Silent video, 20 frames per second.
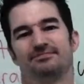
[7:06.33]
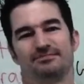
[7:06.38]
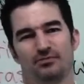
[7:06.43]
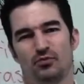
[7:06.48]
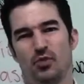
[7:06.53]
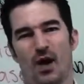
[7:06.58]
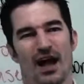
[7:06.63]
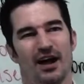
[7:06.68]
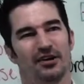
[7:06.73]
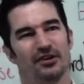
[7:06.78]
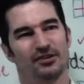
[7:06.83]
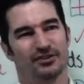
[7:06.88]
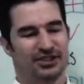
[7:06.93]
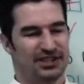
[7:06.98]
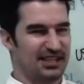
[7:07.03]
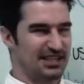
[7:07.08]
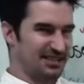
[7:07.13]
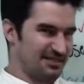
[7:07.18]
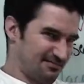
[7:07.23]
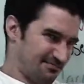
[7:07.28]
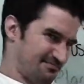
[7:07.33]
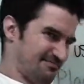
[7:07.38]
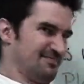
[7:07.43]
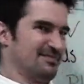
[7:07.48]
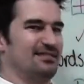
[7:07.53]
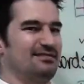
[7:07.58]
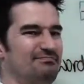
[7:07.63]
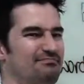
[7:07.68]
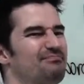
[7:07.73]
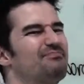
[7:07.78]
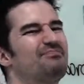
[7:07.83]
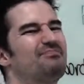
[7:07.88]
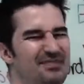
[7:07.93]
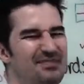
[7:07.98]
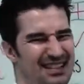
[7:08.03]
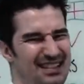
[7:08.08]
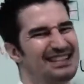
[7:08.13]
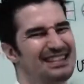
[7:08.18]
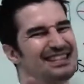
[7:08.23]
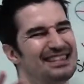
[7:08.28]
well, there's
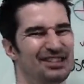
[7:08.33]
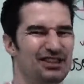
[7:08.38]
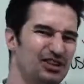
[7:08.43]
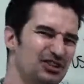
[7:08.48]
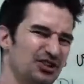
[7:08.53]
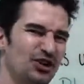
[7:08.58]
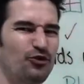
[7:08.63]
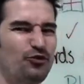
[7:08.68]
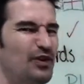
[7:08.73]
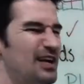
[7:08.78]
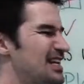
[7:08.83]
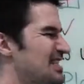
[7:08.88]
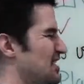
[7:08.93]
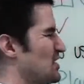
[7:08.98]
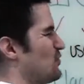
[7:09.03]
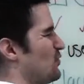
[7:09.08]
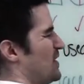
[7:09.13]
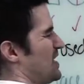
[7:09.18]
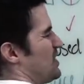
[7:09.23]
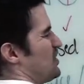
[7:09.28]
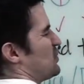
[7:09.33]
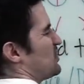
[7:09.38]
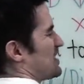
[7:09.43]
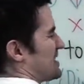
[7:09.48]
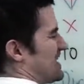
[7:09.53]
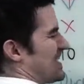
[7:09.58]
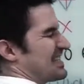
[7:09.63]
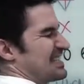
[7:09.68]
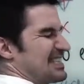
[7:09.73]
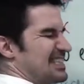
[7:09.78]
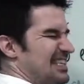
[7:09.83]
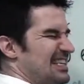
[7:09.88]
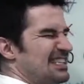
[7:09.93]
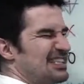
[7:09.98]
a reason we use this.